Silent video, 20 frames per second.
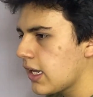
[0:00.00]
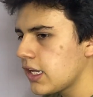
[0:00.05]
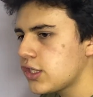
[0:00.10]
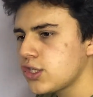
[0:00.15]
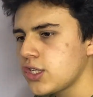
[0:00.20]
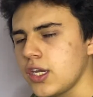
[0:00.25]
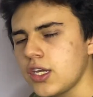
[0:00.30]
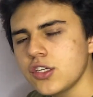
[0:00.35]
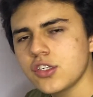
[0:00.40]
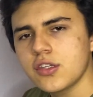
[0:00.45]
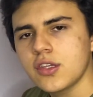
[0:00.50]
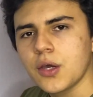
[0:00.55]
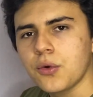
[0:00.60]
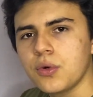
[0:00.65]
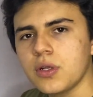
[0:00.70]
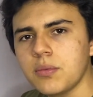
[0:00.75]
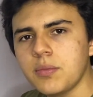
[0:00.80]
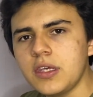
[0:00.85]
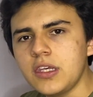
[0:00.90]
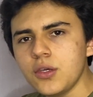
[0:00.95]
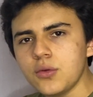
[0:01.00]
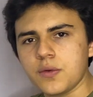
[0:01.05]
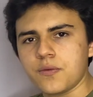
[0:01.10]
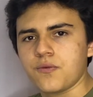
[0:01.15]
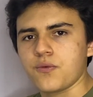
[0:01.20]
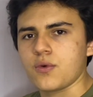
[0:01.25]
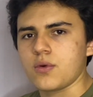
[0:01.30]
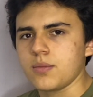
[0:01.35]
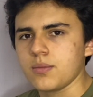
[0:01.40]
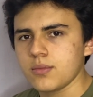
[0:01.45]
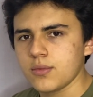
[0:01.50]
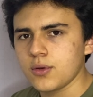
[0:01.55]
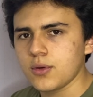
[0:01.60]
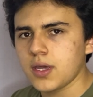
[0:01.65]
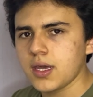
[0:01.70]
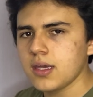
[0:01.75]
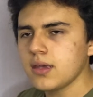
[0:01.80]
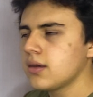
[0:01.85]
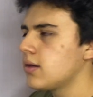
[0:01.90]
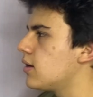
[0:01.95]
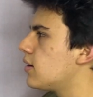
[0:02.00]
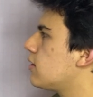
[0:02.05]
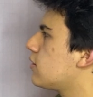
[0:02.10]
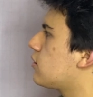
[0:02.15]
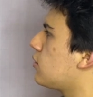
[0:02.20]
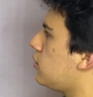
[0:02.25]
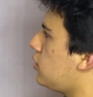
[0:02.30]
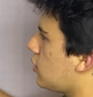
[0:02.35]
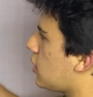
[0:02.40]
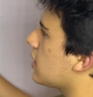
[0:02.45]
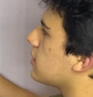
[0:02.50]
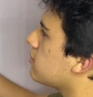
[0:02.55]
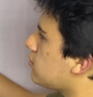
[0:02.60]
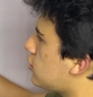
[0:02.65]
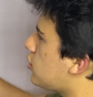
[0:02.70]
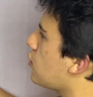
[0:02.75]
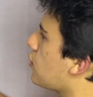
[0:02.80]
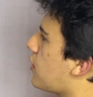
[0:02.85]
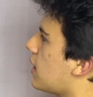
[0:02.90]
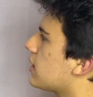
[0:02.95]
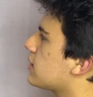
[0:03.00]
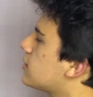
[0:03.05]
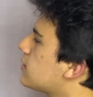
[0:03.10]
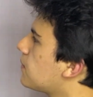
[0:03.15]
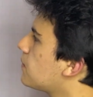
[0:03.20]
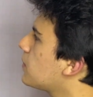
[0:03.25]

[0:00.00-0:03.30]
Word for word: a change that will be uniform, okay? So you can do that.